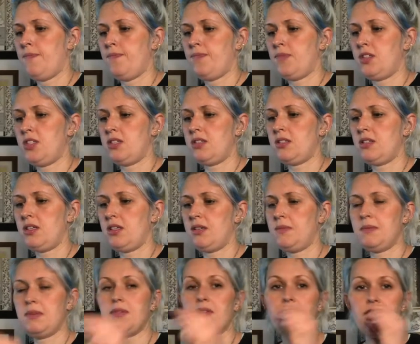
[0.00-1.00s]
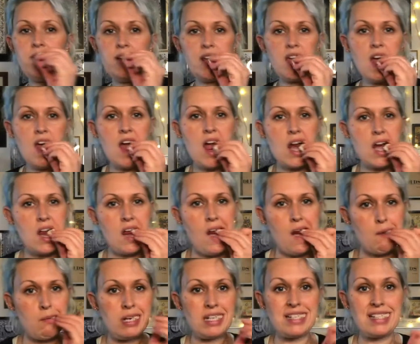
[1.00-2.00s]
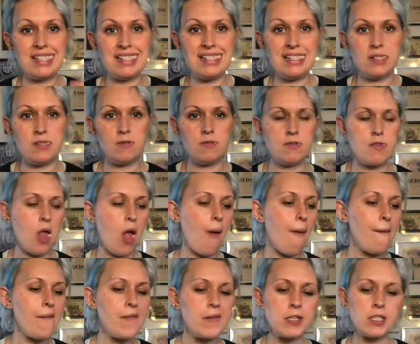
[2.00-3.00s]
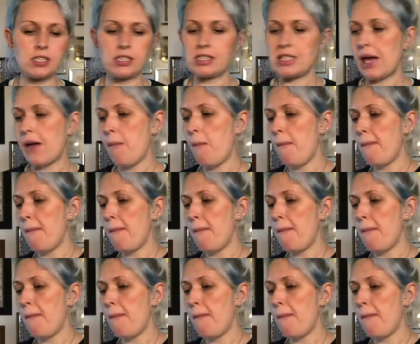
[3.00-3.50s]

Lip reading: just take a bit of filling out and anything like that. Okay.